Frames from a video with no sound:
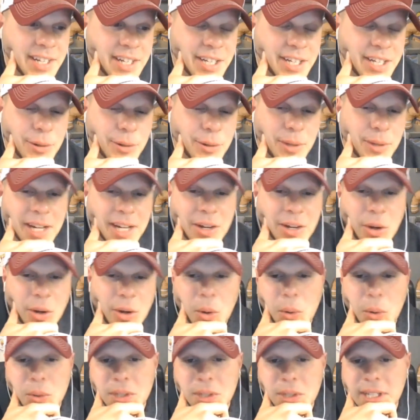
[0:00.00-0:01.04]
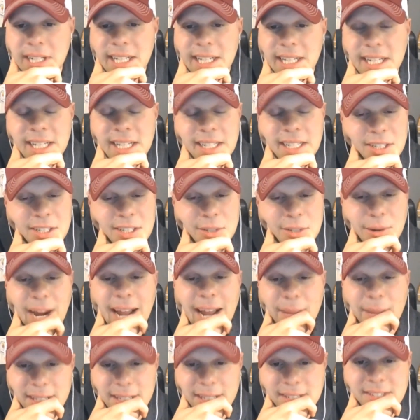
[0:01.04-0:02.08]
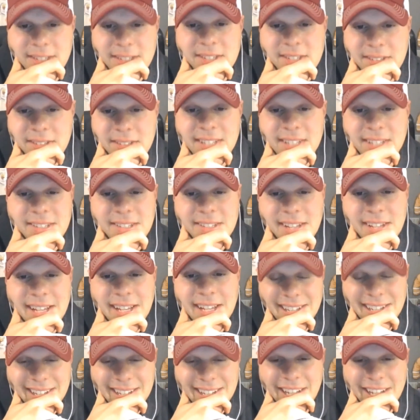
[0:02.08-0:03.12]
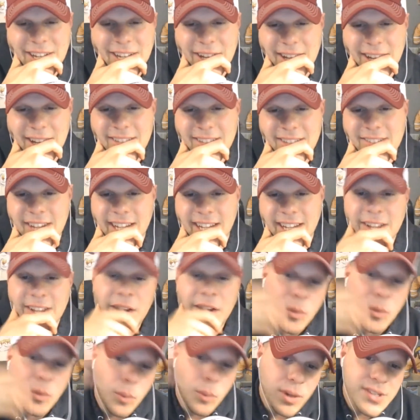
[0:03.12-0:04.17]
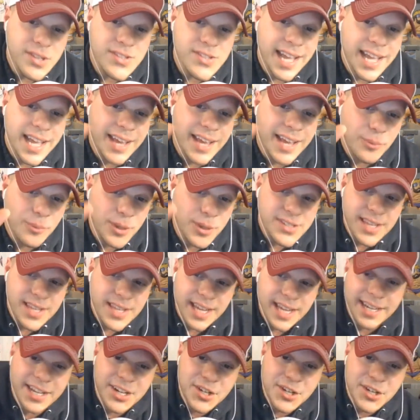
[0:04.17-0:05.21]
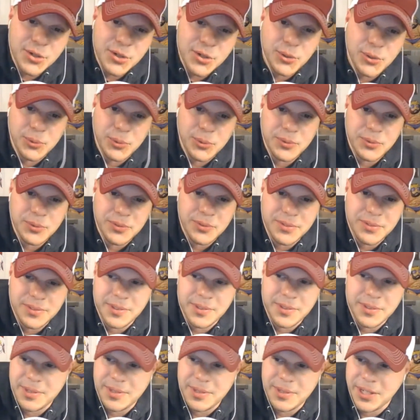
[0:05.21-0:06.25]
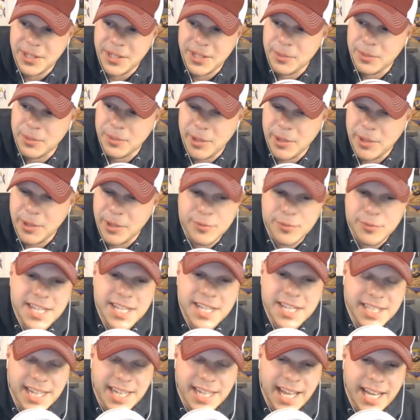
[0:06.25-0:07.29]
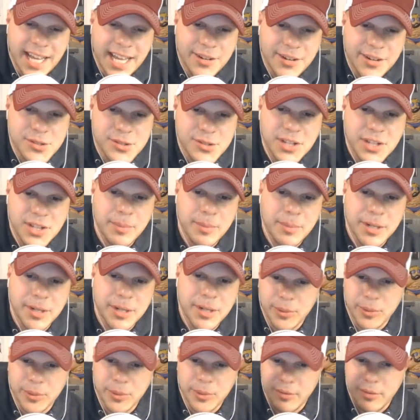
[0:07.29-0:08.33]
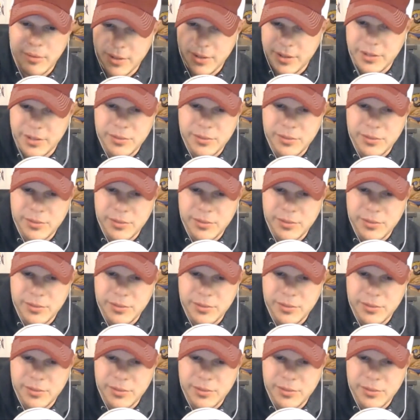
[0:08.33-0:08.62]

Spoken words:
you're like, holy crap, this is it. And it's like once that initial, the butterflies get out of your stomach or whatever,